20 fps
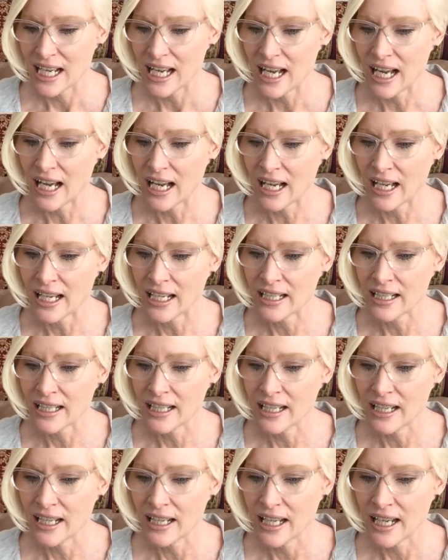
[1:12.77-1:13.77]

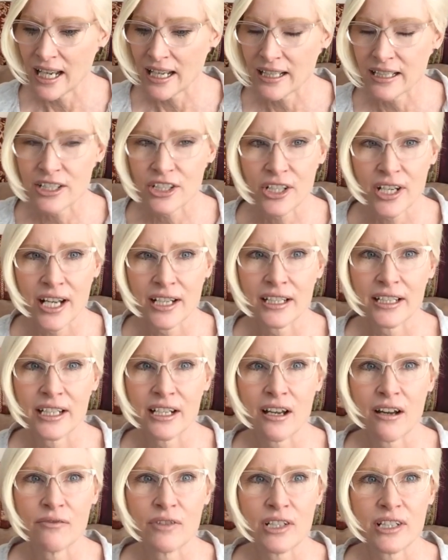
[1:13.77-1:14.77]
I had a channeling
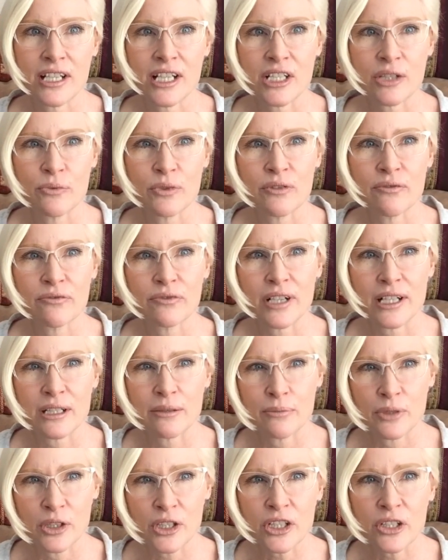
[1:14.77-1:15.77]
conversation with Freddie
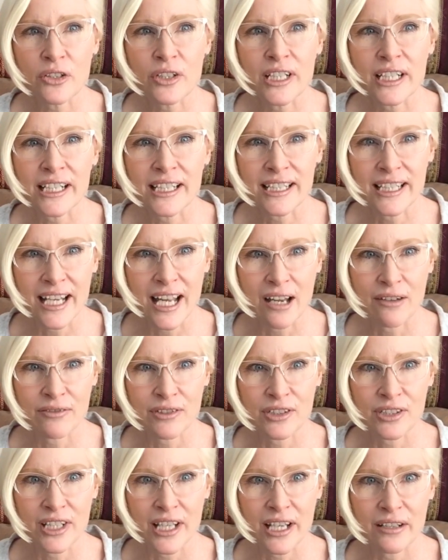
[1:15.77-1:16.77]
Mercury in the
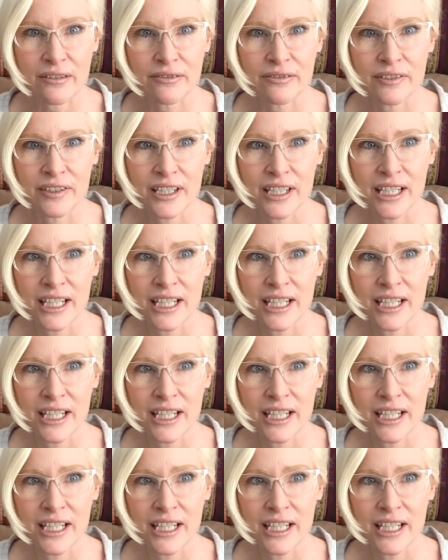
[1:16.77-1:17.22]
afterlife.